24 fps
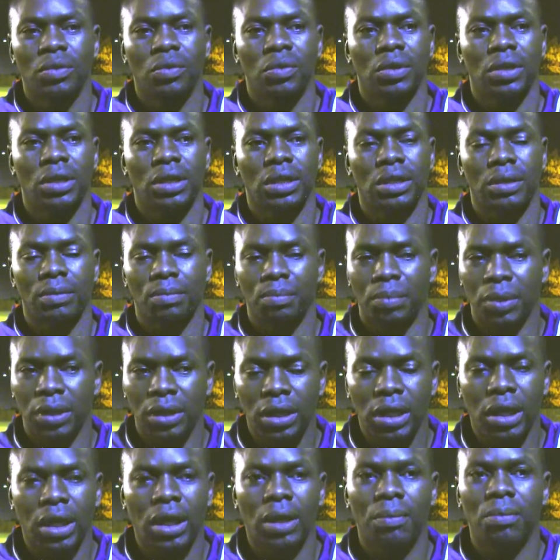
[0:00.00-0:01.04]
We've been
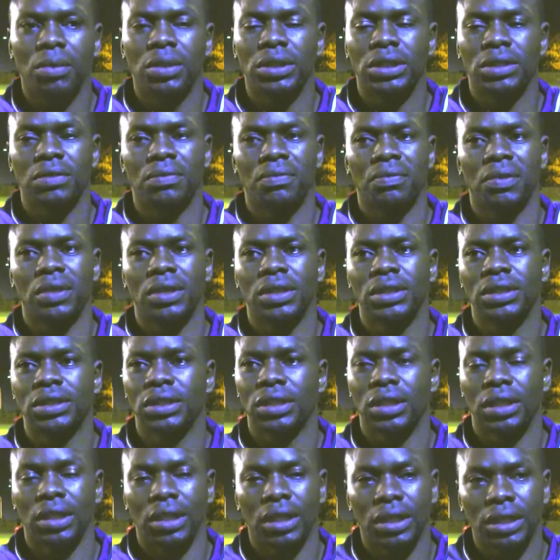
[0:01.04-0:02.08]
calm on defense,
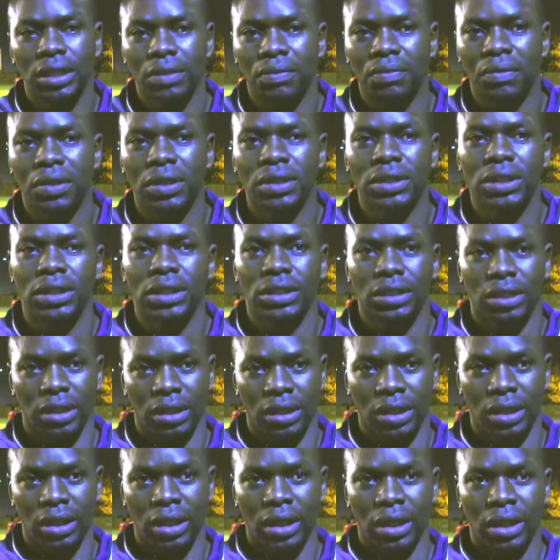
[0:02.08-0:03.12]
and then defense
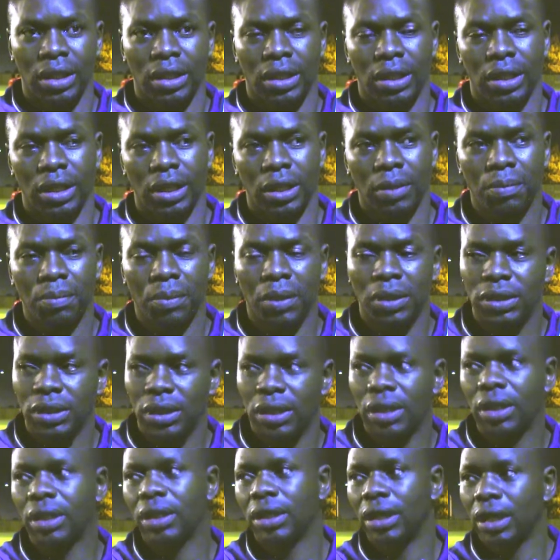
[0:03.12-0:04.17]
they help us.
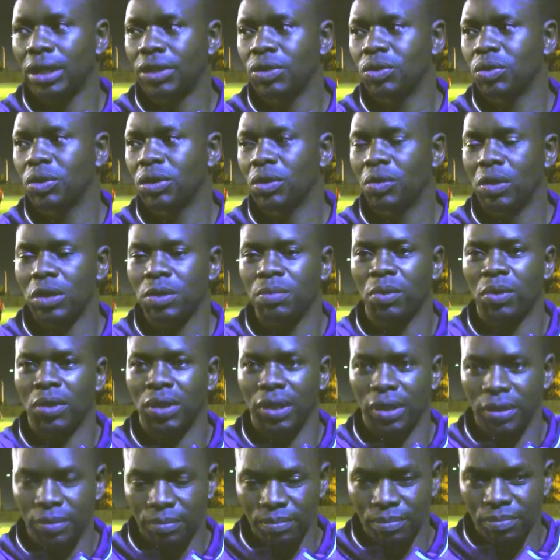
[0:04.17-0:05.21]
And then last week was
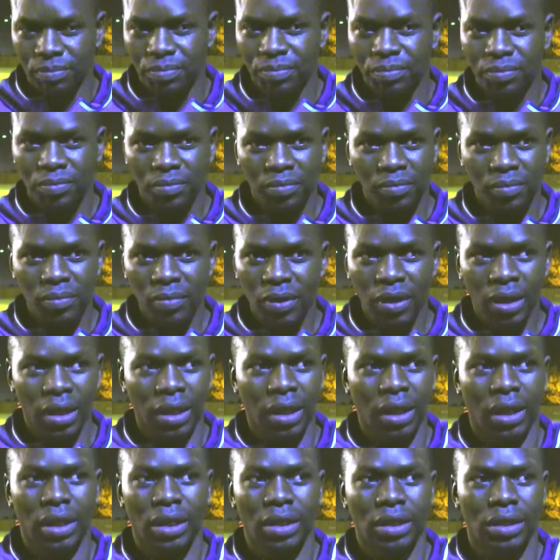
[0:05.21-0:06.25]
border,
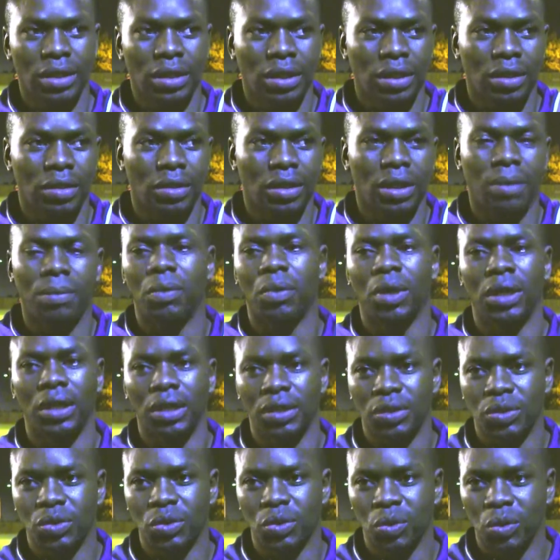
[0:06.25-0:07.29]
like number 1
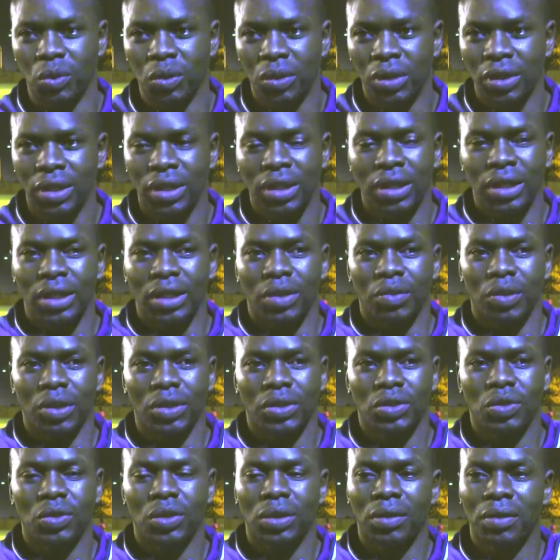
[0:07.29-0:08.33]
and 2 was
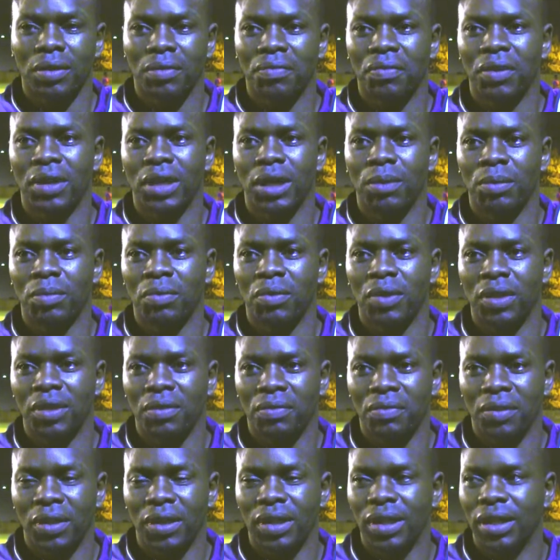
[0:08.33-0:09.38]
sort of the final before the
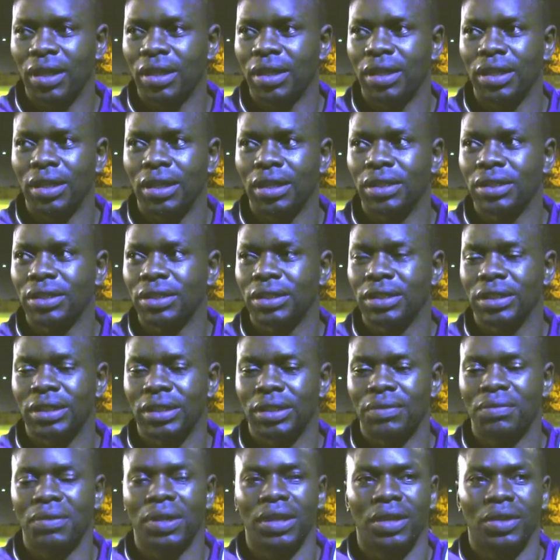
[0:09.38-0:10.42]
final. And
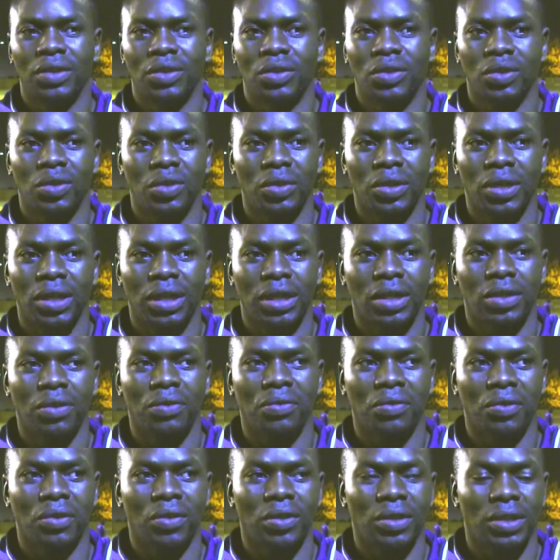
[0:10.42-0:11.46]
if you
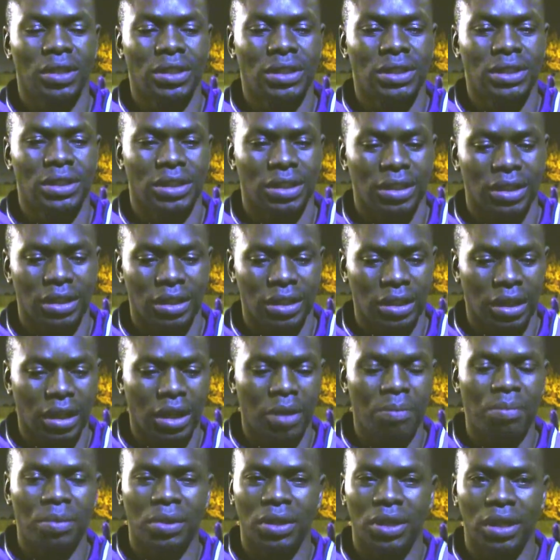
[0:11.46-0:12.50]
follow this
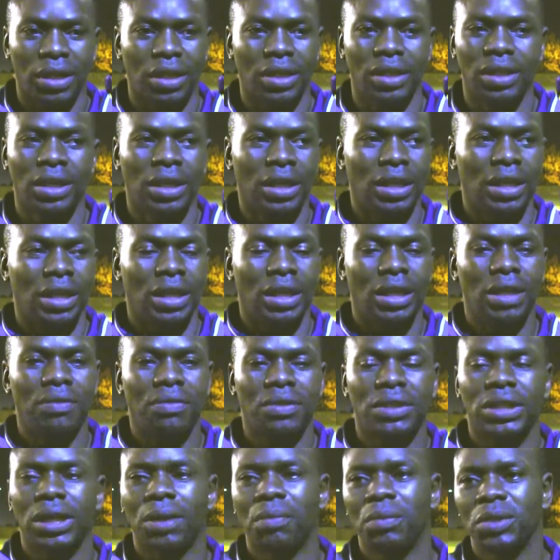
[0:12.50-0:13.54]
IPL, every
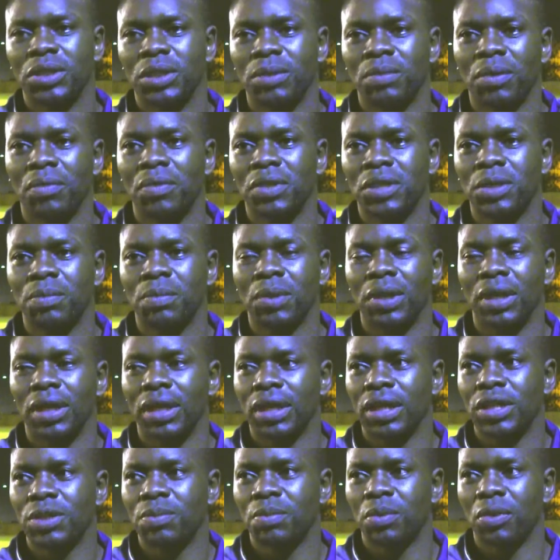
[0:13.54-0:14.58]
time Western Province play
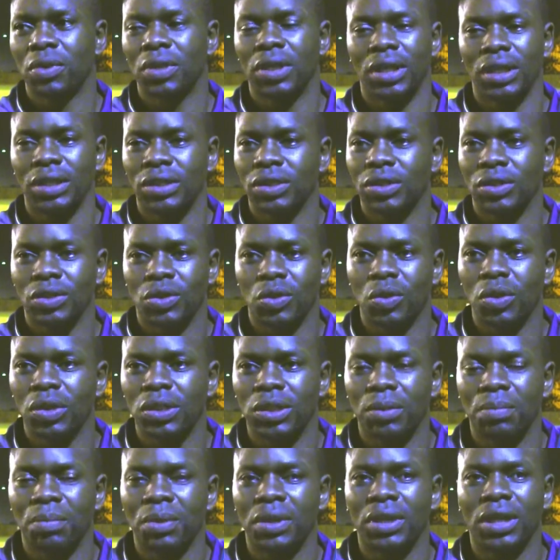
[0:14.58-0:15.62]
against border, it's always
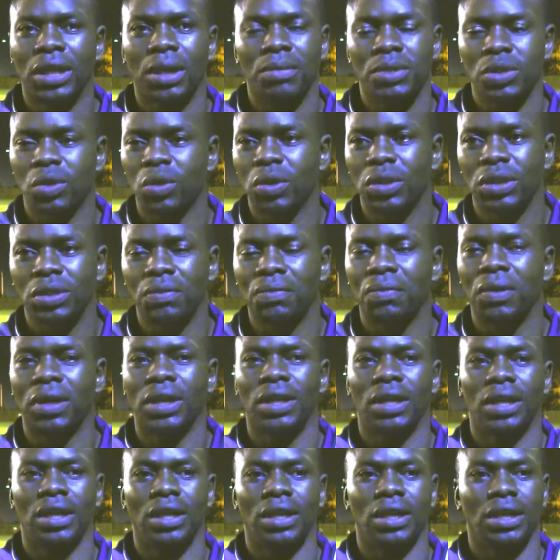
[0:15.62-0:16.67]
a big game, it's always the
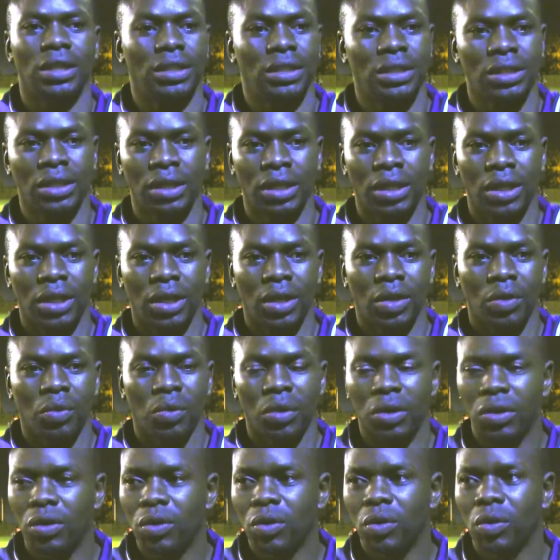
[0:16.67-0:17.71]
final, and we
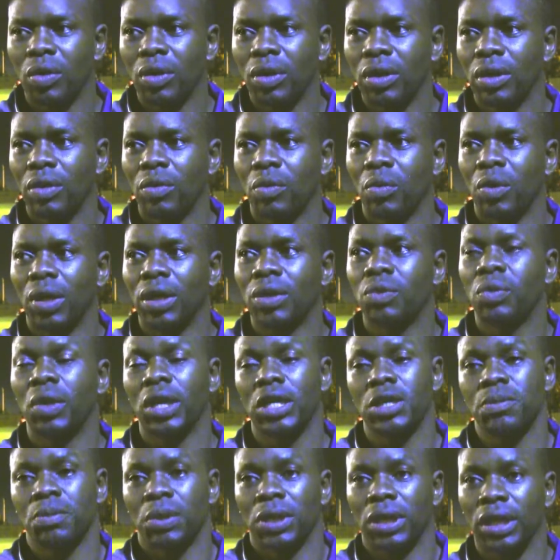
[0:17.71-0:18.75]
know what we
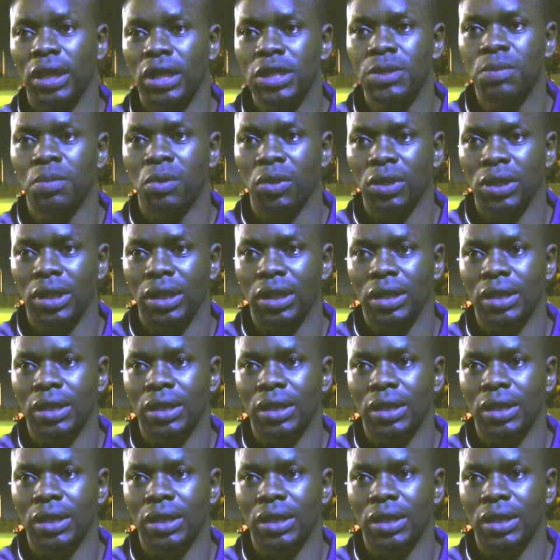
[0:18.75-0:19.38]
expect against border.